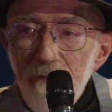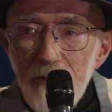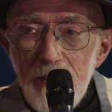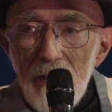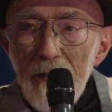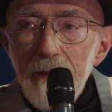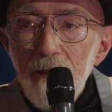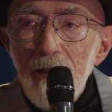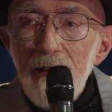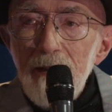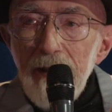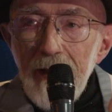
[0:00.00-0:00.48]

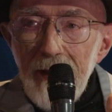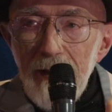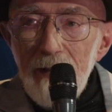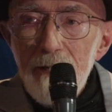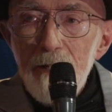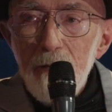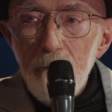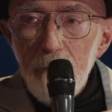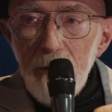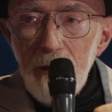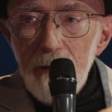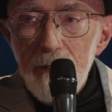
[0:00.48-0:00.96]
then it had
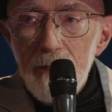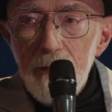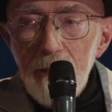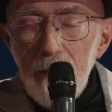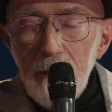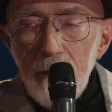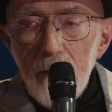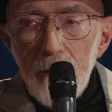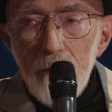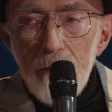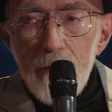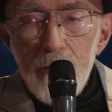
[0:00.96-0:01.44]
to be a
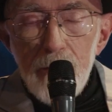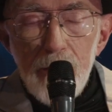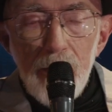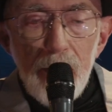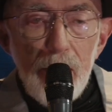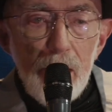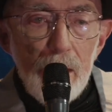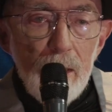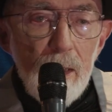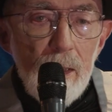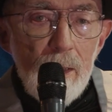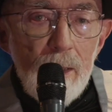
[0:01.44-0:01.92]
singular
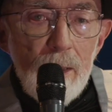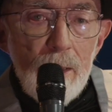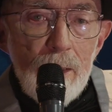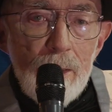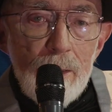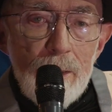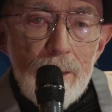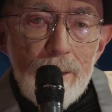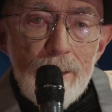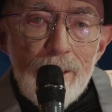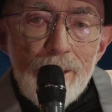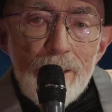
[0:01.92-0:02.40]
state.
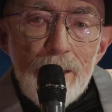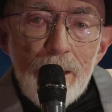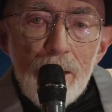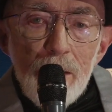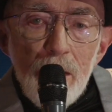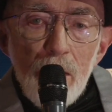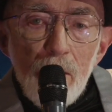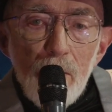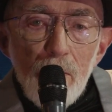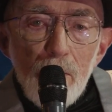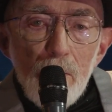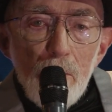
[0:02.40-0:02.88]

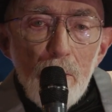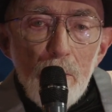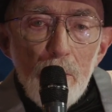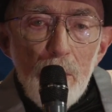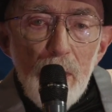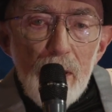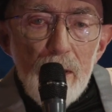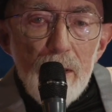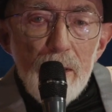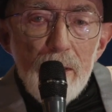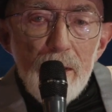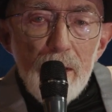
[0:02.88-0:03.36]

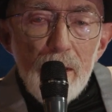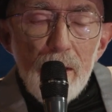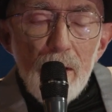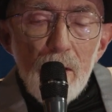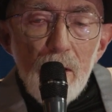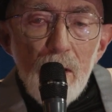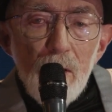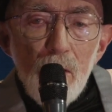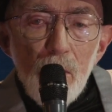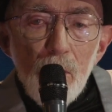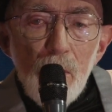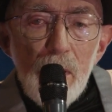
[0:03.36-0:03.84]
But
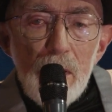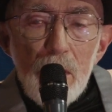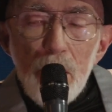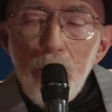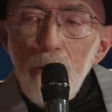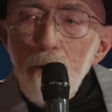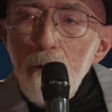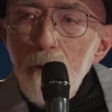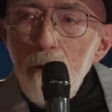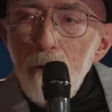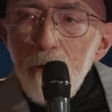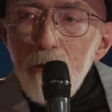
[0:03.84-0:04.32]
we
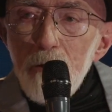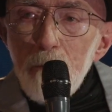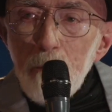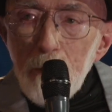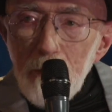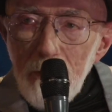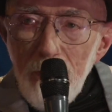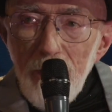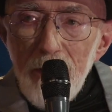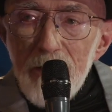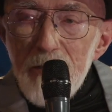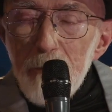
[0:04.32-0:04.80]
know those
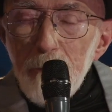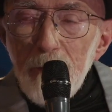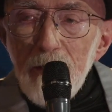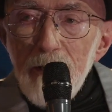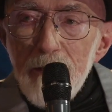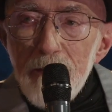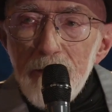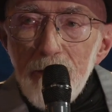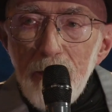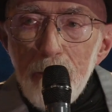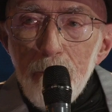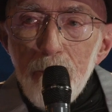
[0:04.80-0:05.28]
plausible
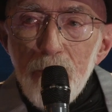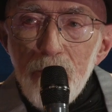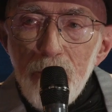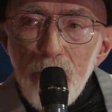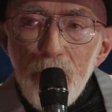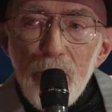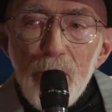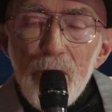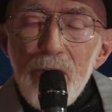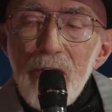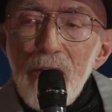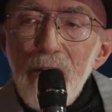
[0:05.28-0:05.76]

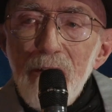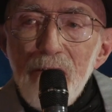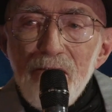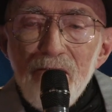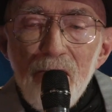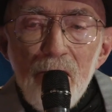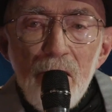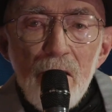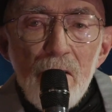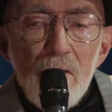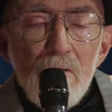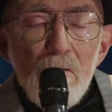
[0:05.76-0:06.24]
assumptions
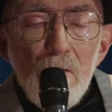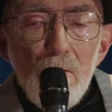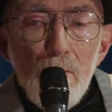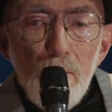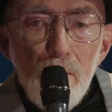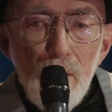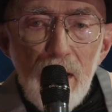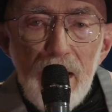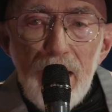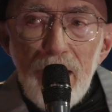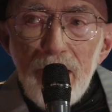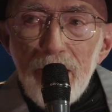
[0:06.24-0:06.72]

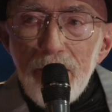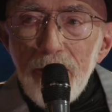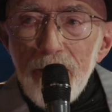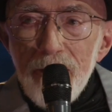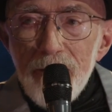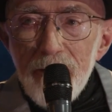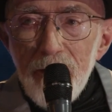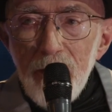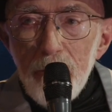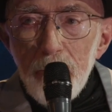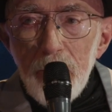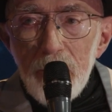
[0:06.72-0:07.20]
fail to
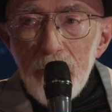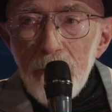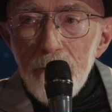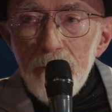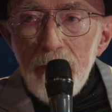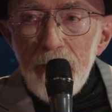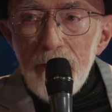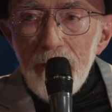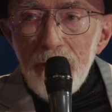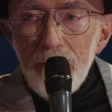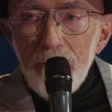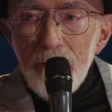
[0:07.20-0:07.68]
some
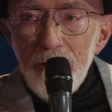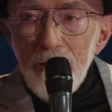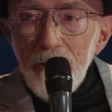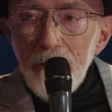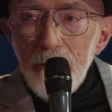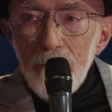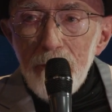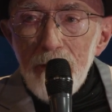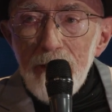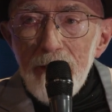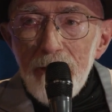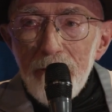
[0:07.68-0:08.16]
degree.
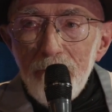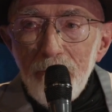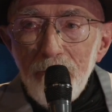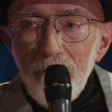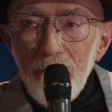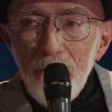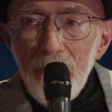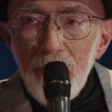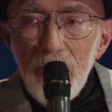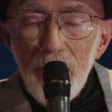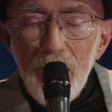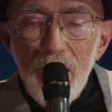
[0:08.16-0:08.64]

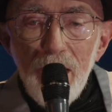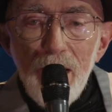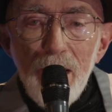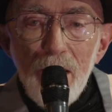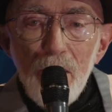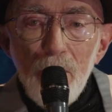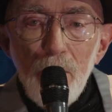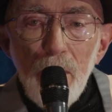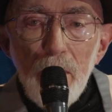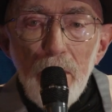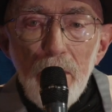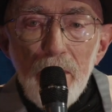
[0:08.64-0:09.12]

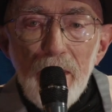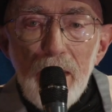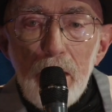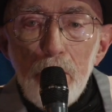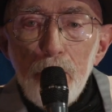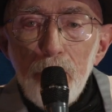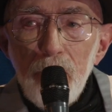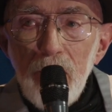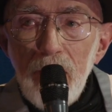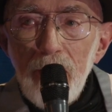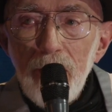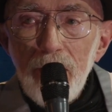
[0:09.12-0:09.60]
Whether they
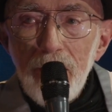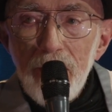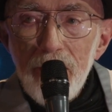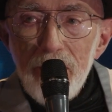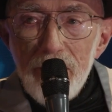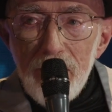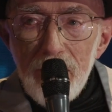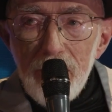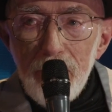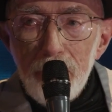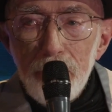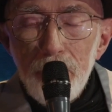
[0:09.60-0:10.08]
fail
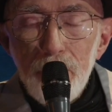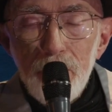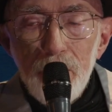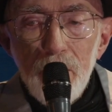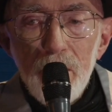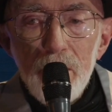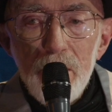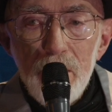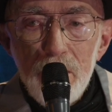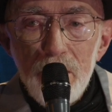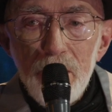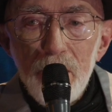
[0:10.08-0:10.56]
enough
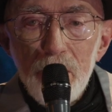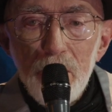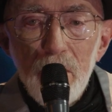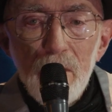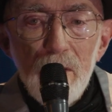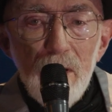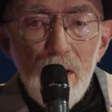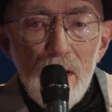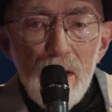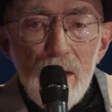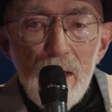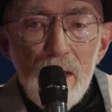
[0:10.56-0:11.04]

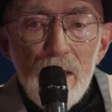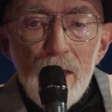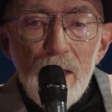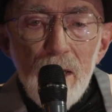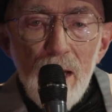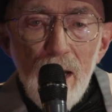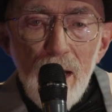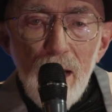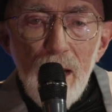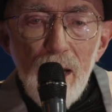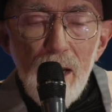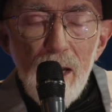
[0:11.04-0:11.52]
to
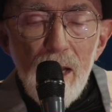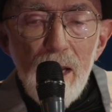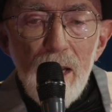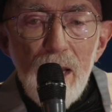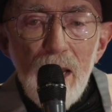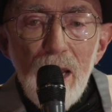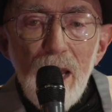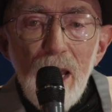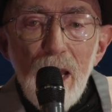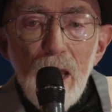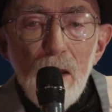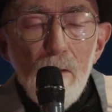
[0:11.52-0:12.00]

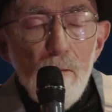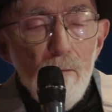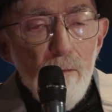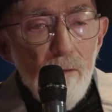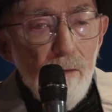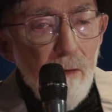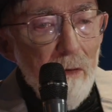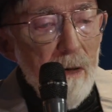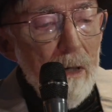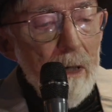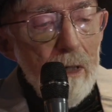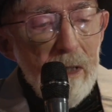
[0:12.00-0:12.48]
have
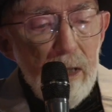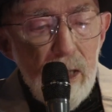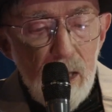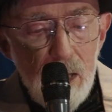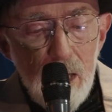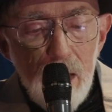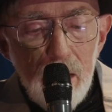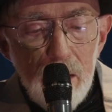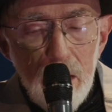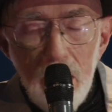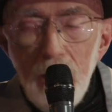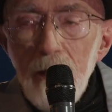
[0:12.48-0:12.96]

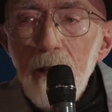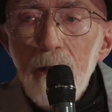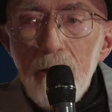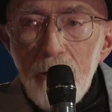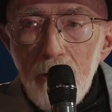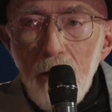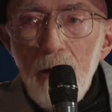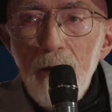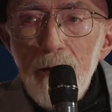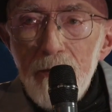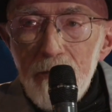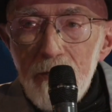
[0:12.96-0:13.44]

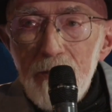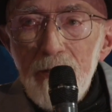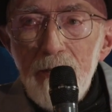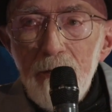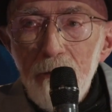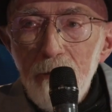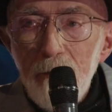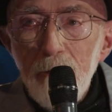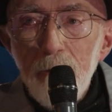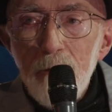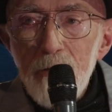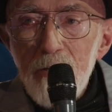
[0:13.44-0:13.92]
caused the
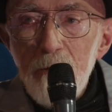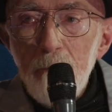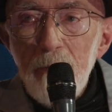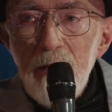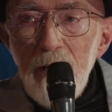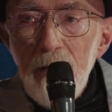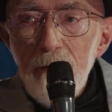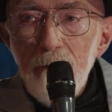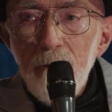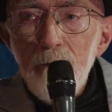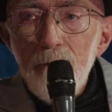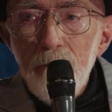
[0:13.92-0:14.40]
universe to
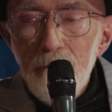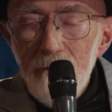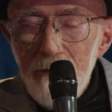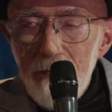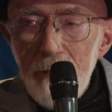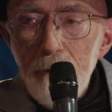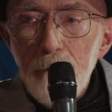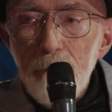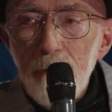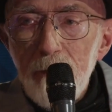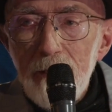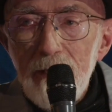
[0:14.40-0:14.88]
behave
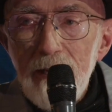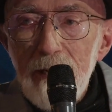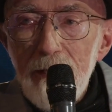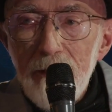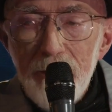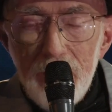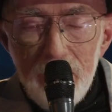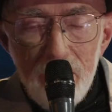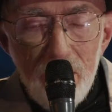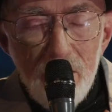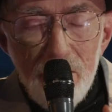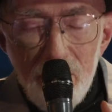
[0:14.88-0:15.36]
differently
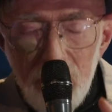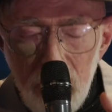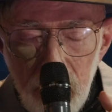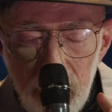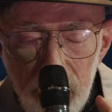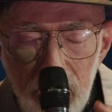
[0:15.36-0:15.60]
than to